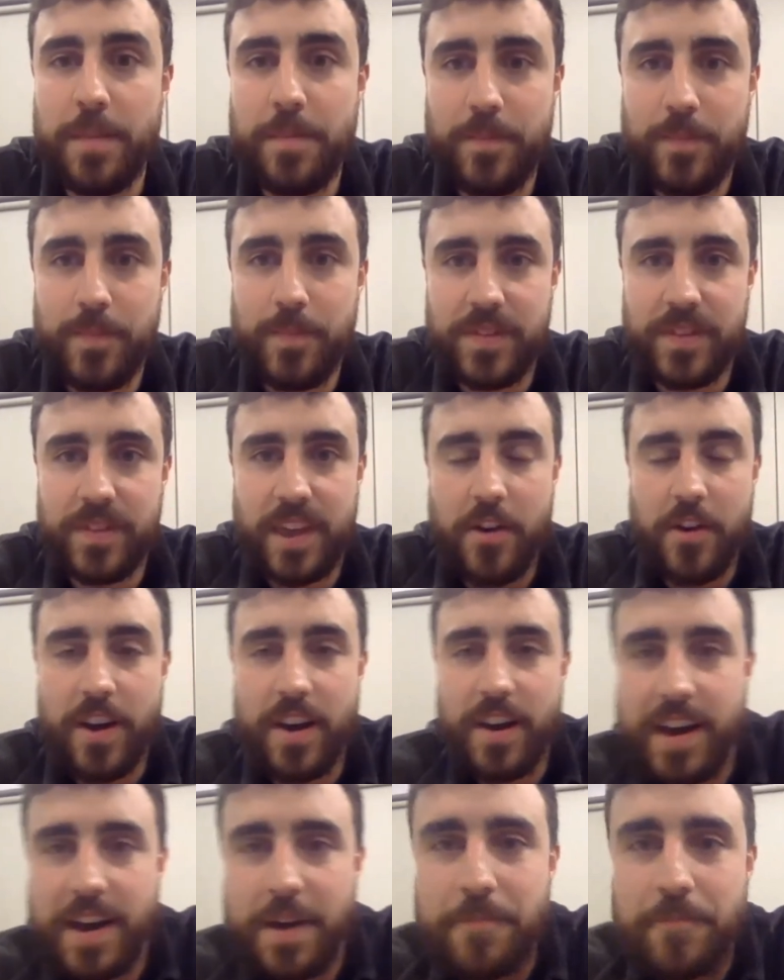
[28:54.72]

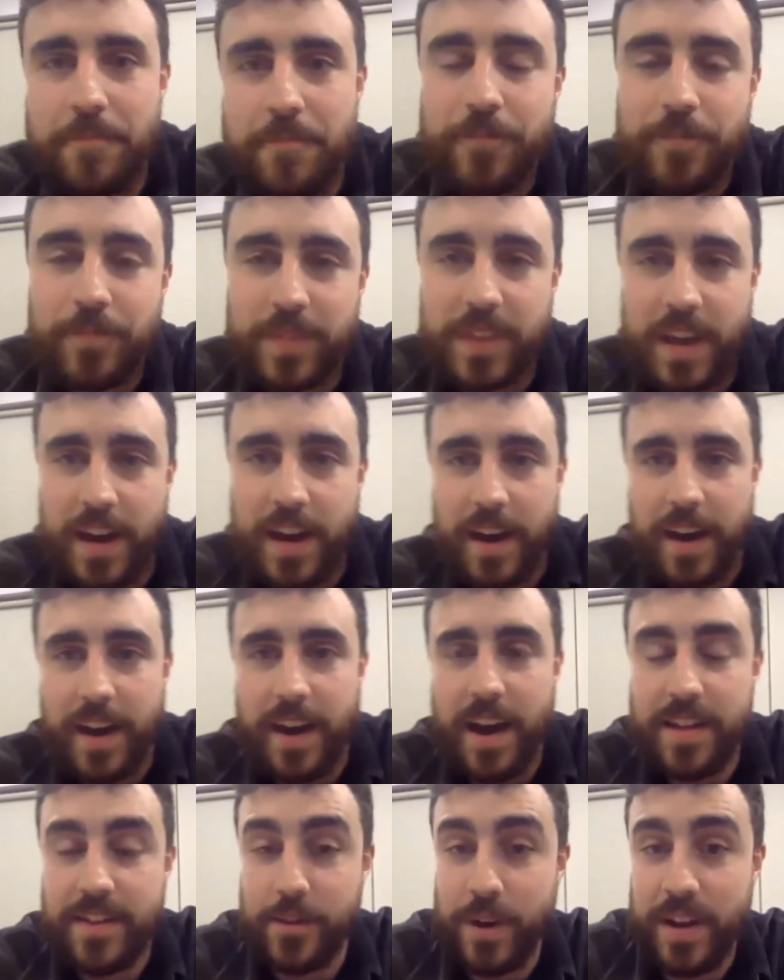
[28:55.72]
Sarah,
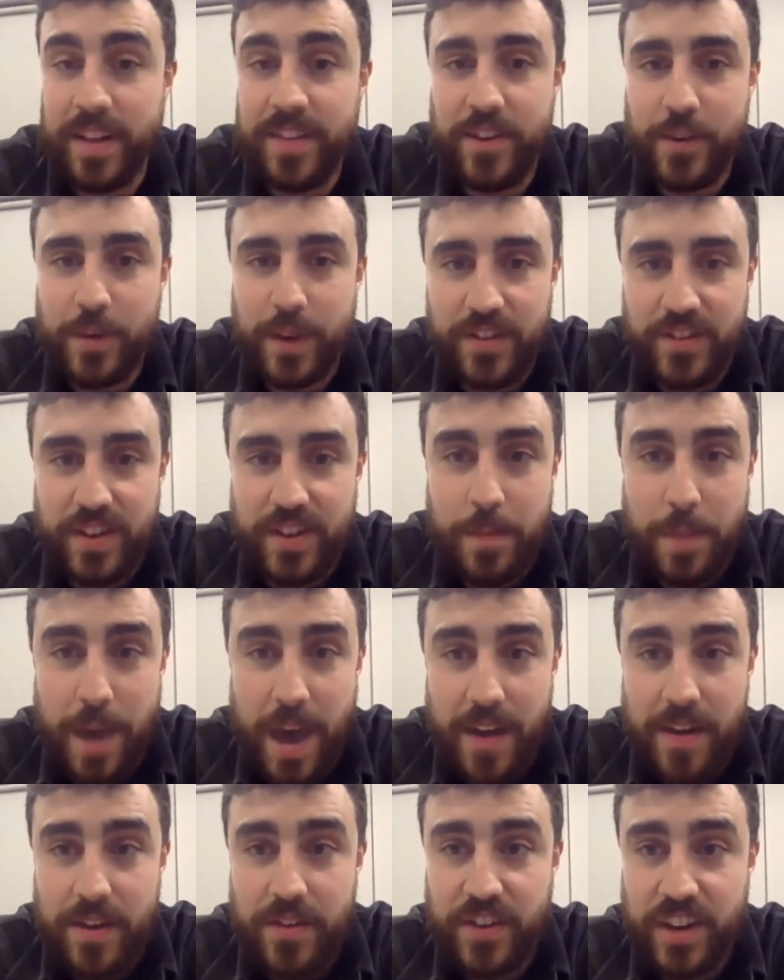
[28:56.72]
to answer your question
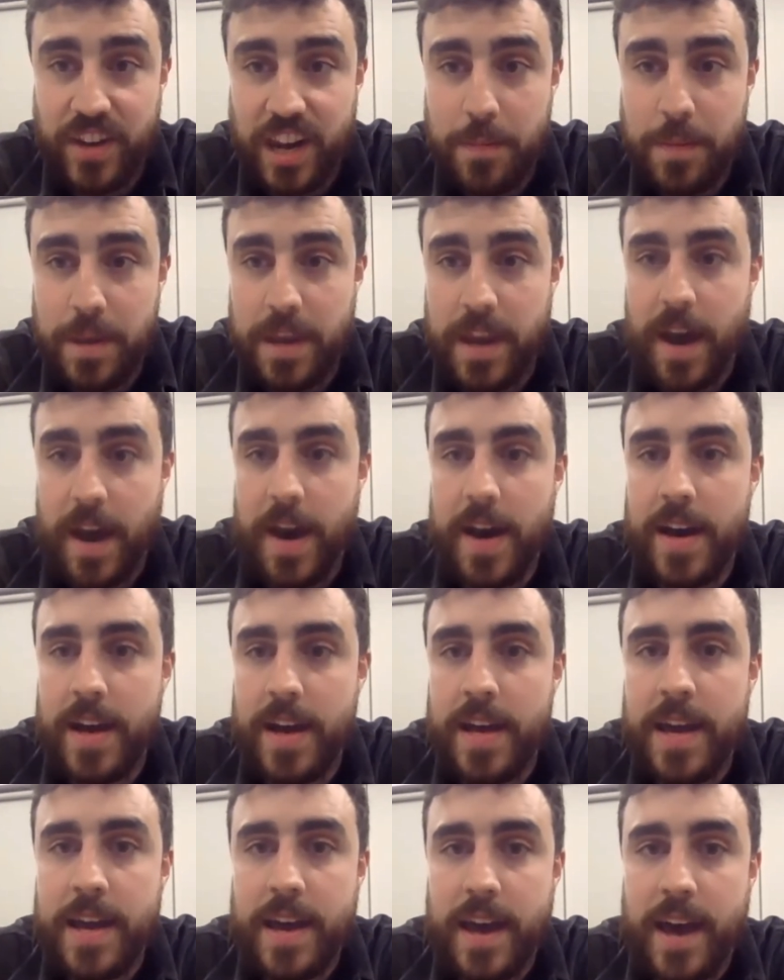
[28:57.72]
about GDPR,
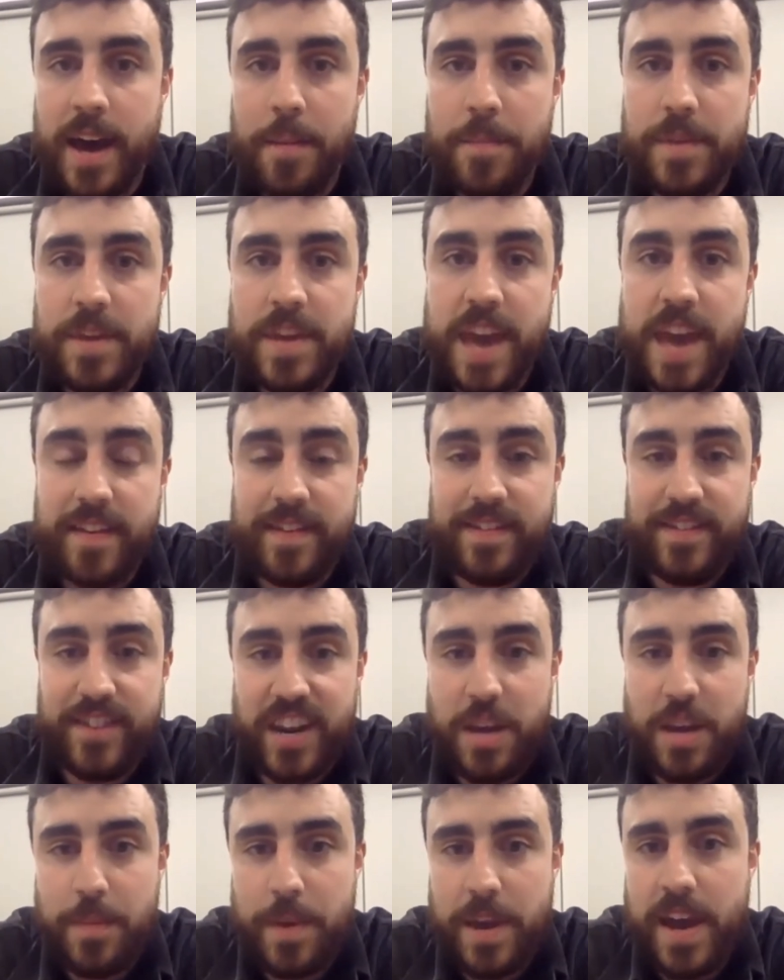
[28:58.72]
yes,
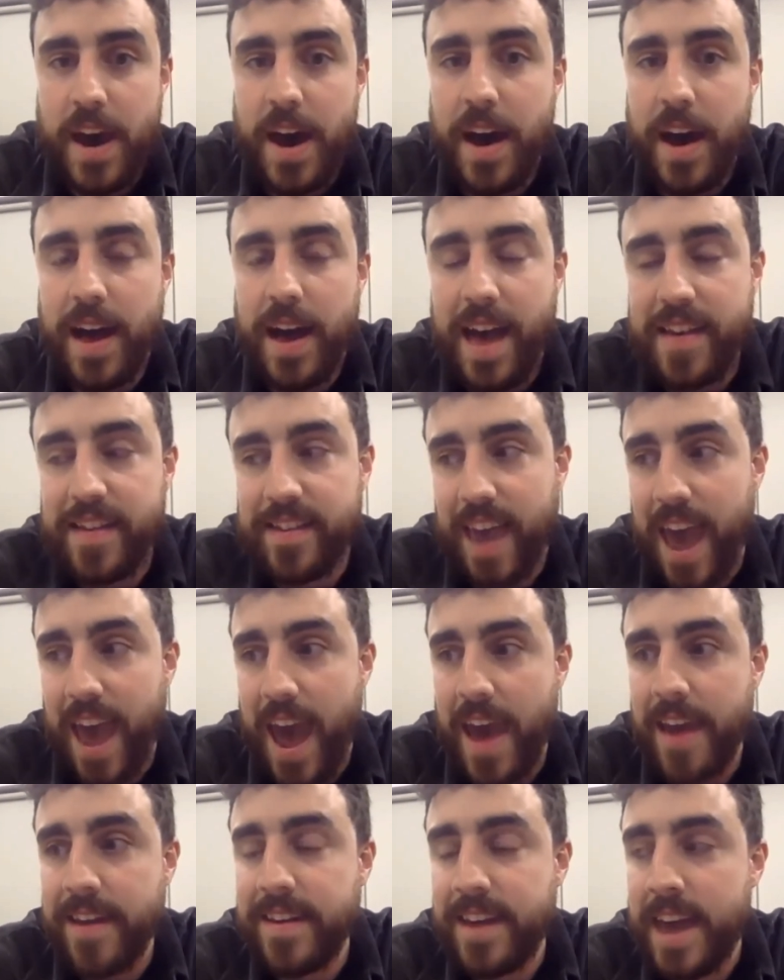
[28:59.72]
GDPR has
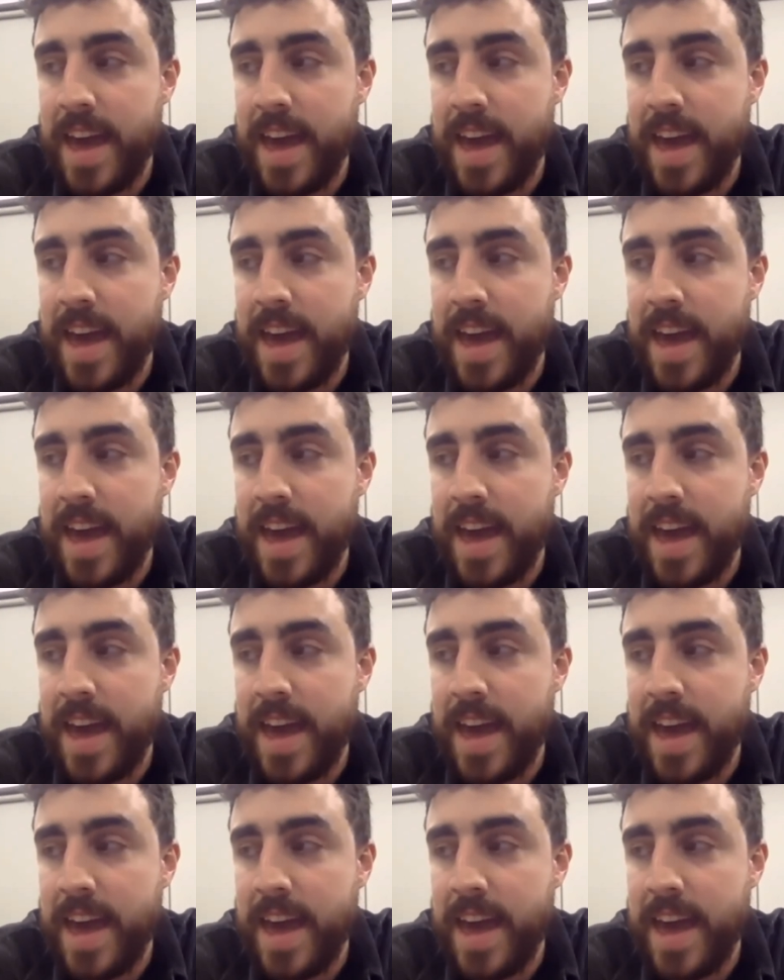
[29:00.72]
had